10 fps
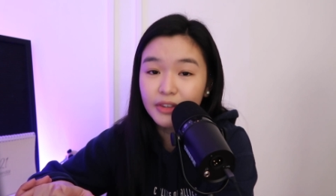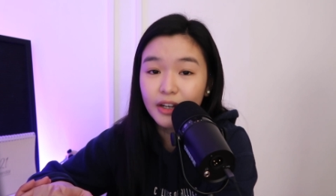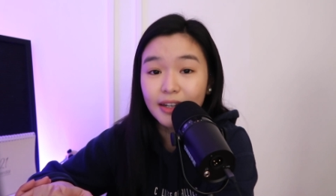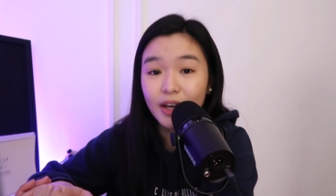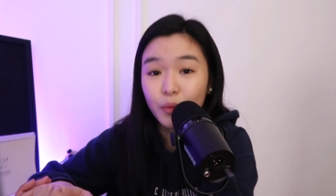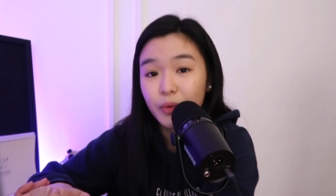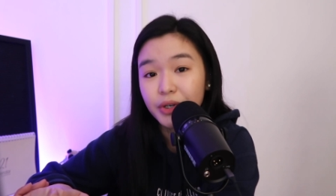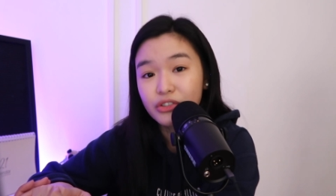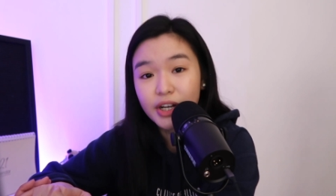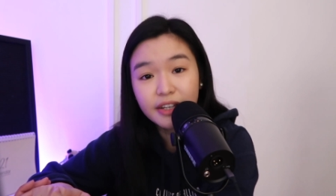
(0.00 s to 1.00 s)
Not like when we're
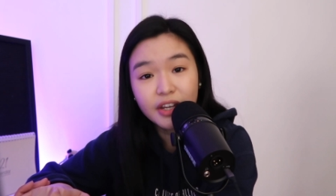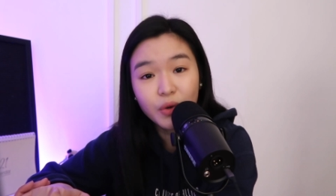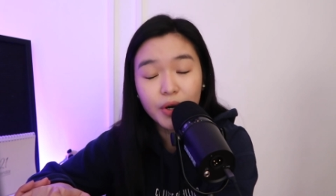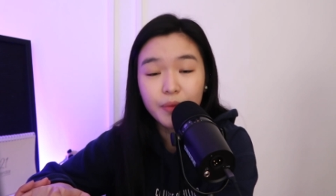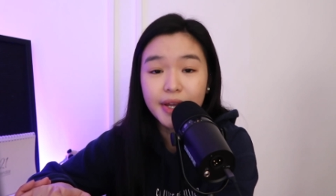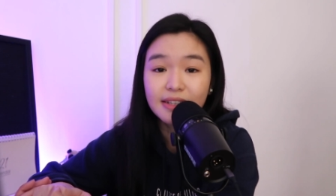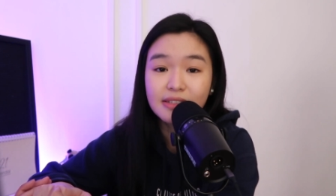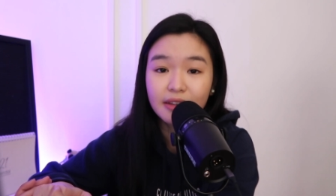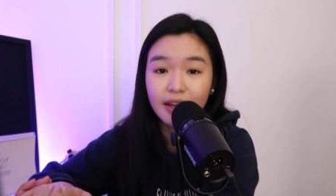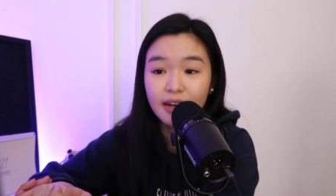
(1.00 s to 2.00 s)
trading where we can
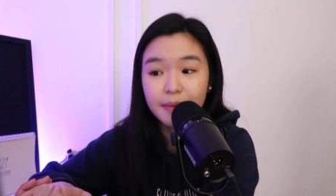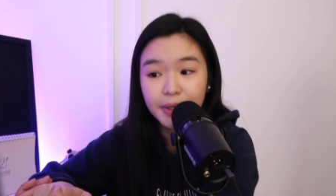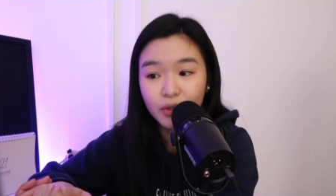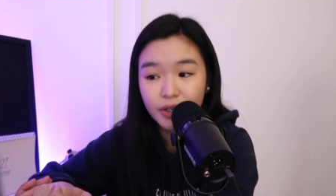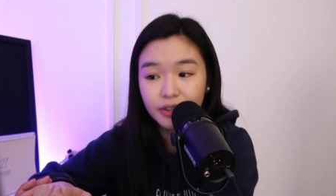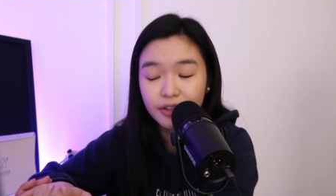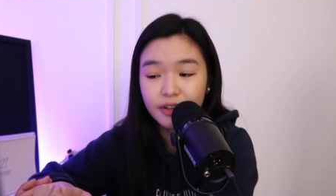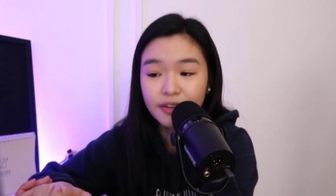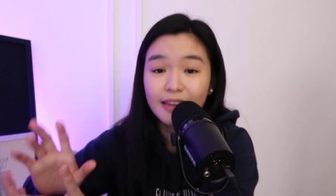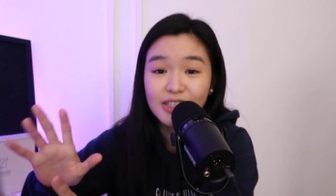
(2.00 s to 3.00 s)
set a limit order.
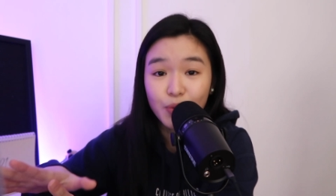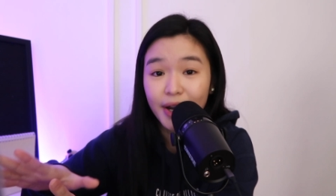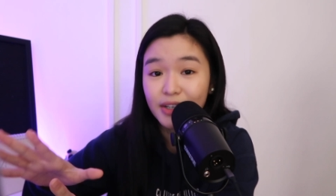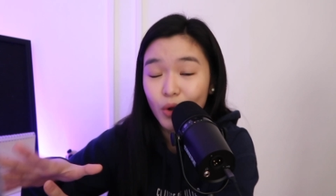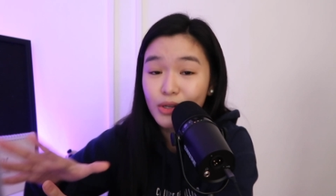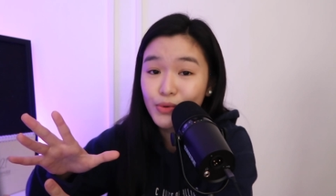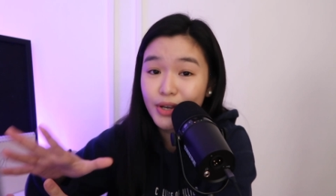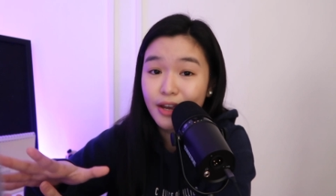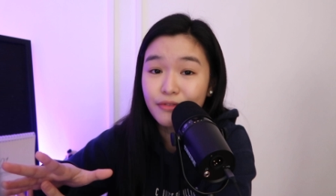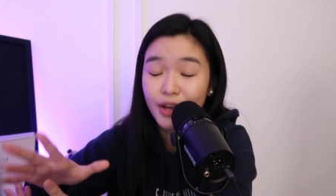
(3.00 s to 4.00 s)
That's why it also
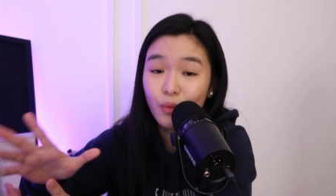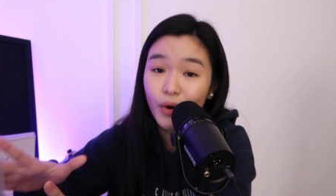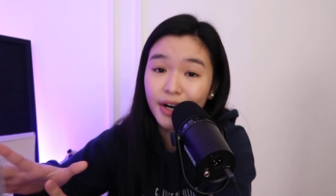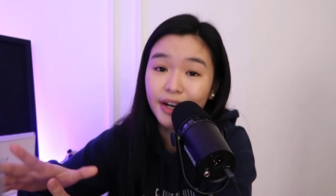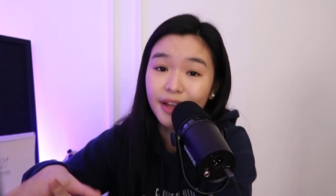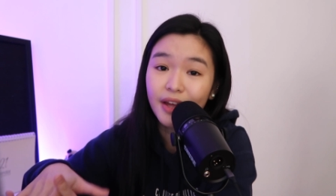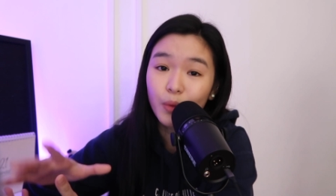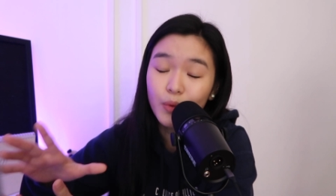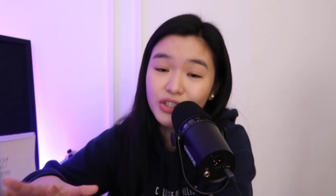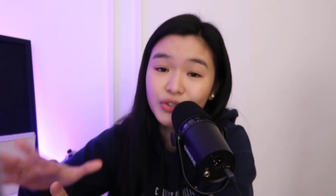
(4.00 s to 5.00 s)
gave a warning that
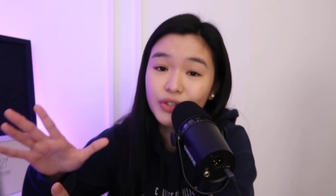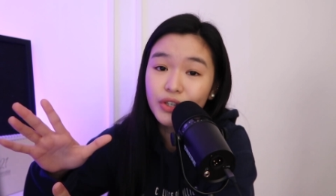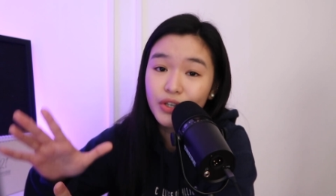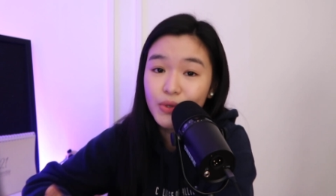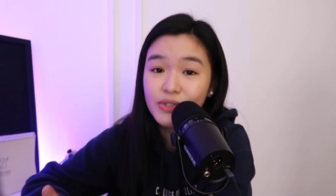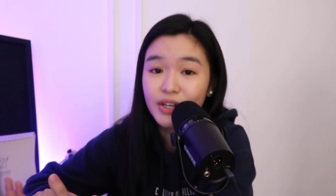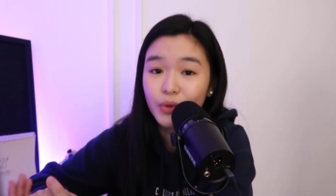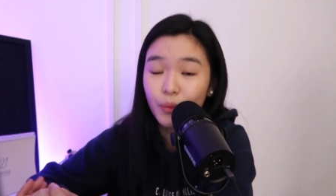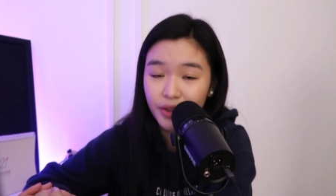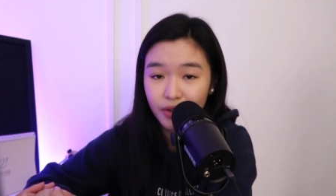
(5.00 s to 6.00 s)
we should use it
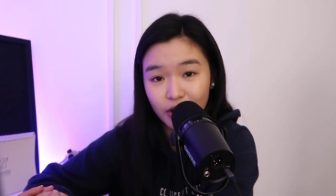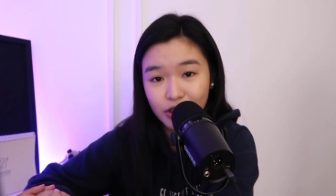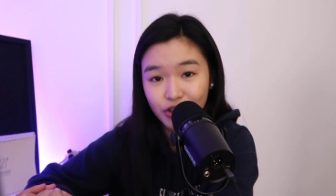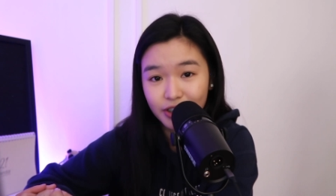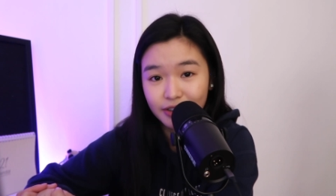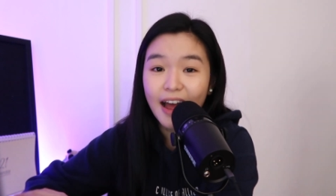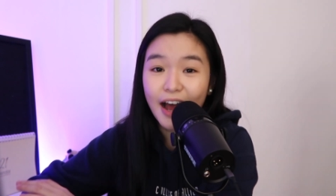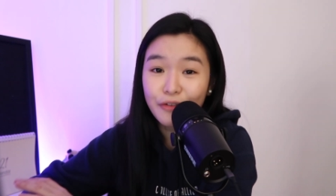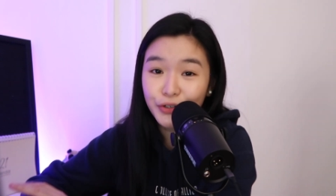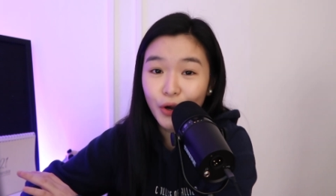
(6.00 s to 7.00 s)
with caution.
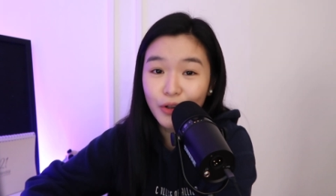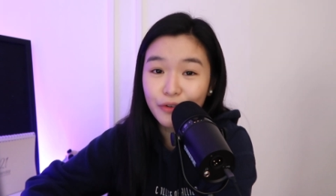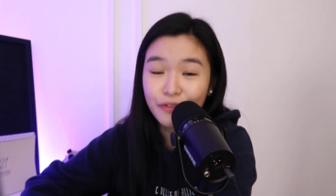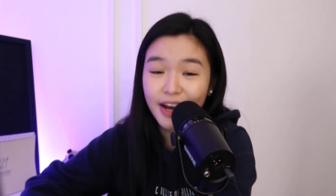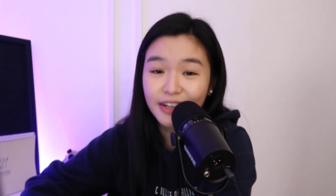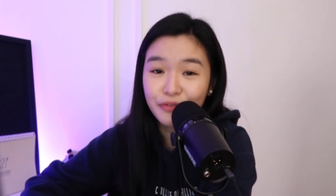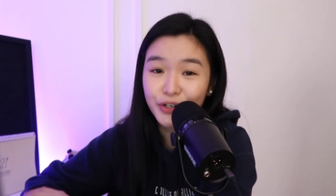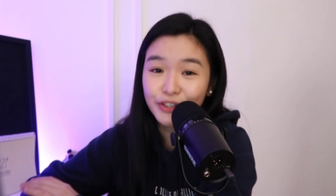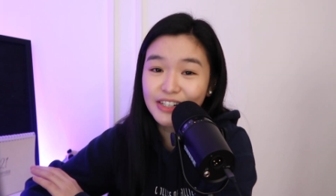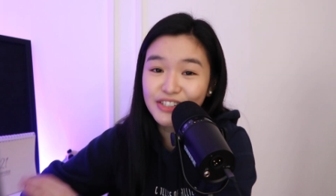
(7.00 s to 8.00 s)
After all of that, if your
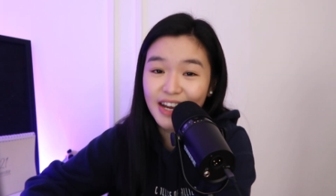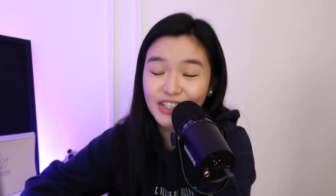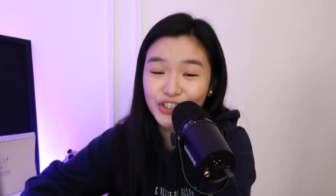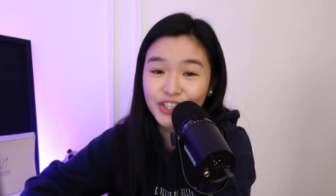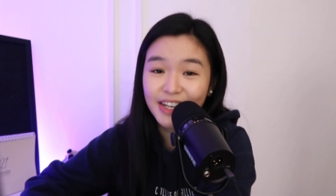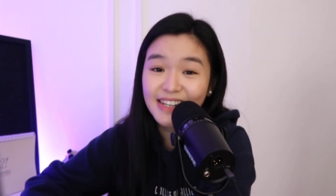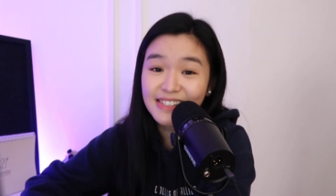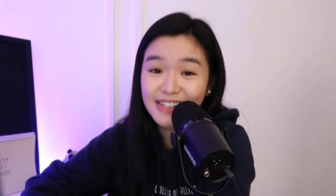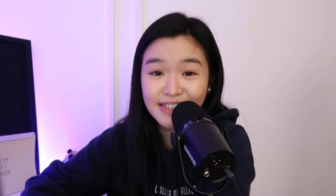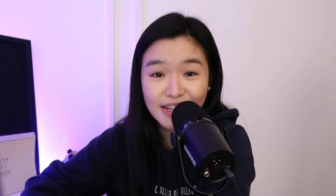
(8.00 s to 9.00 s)
transaction is
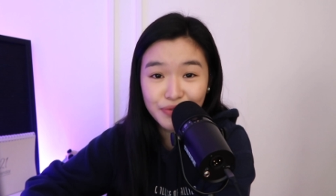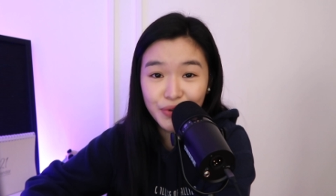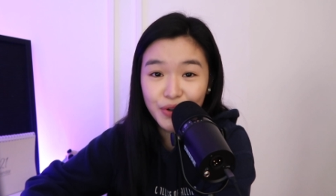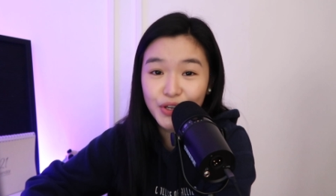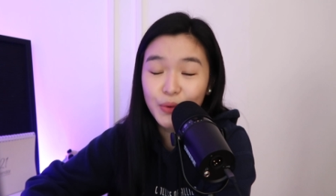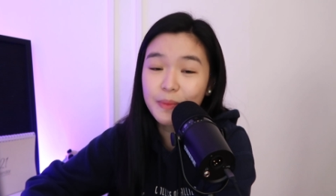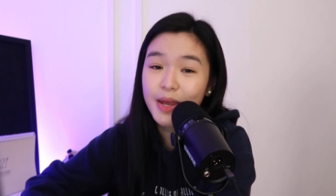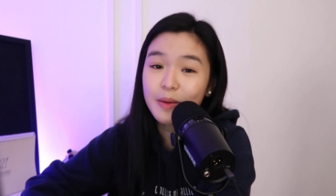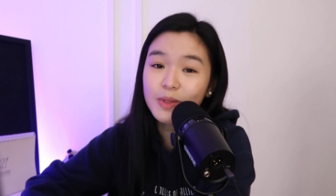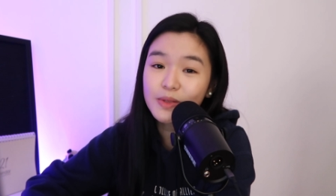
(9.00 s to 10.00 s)
successful, you will be
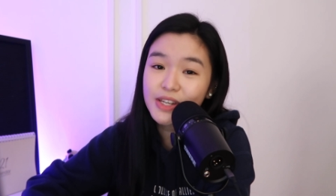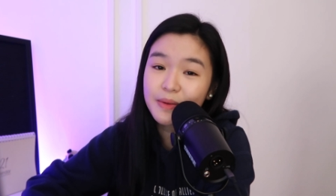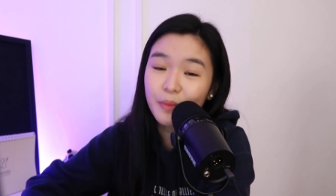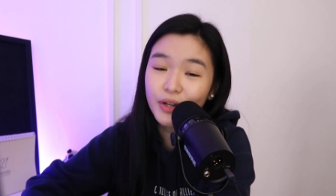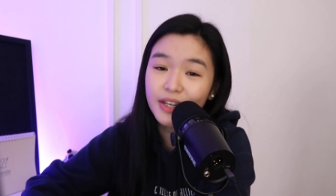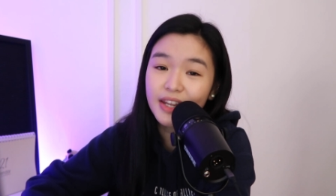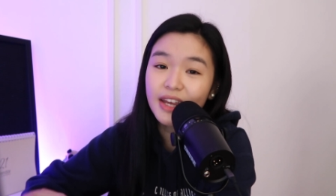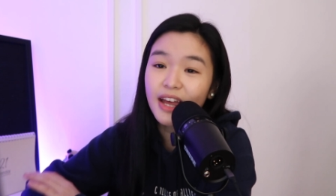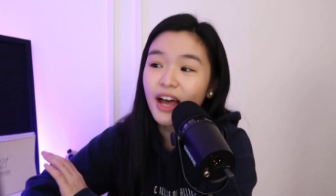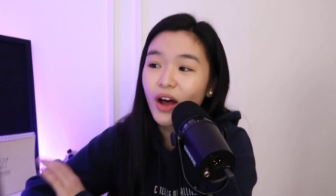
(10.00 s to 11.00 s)
able to see MONI
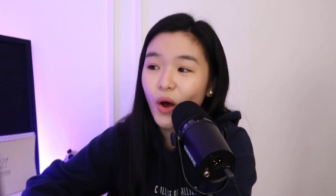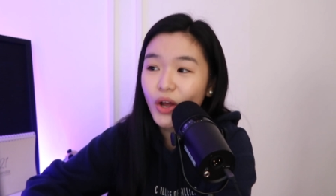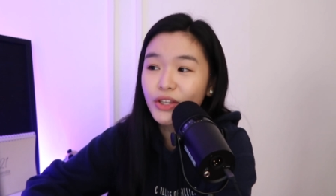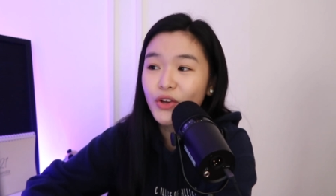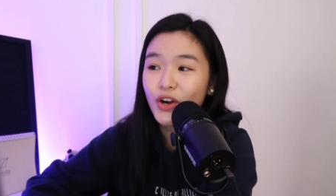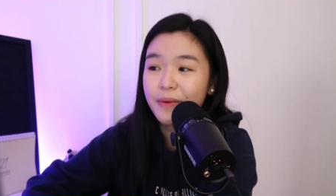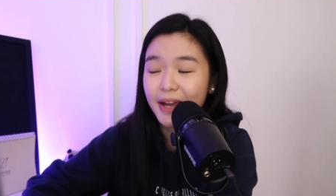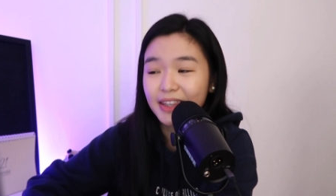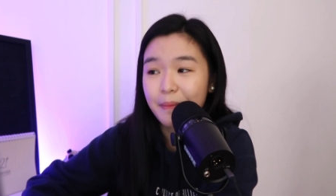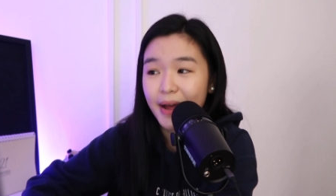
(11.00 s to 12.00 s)
on your
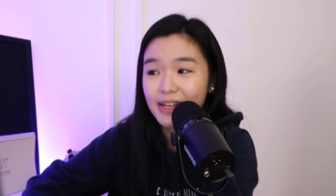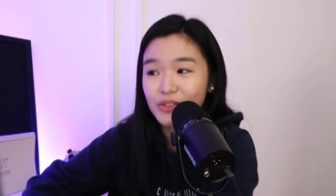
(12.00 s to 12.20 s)
MetaMask.